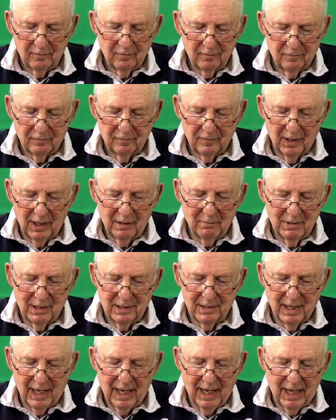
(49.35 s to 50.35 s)
firmly
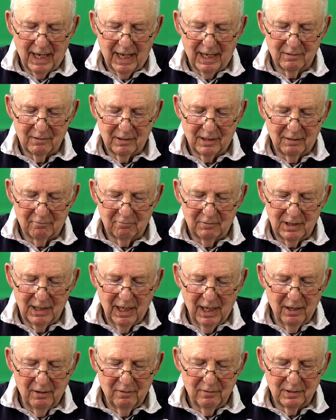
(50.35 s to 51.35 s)
there, and that we
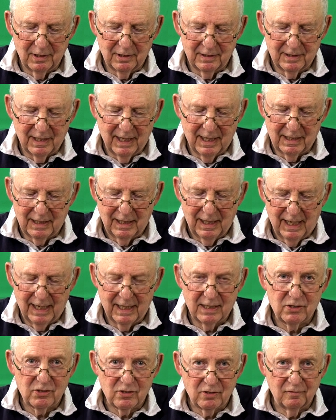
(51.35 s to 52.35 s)
know that that
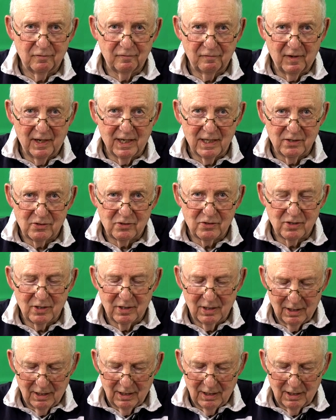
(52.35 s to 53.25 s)
has to face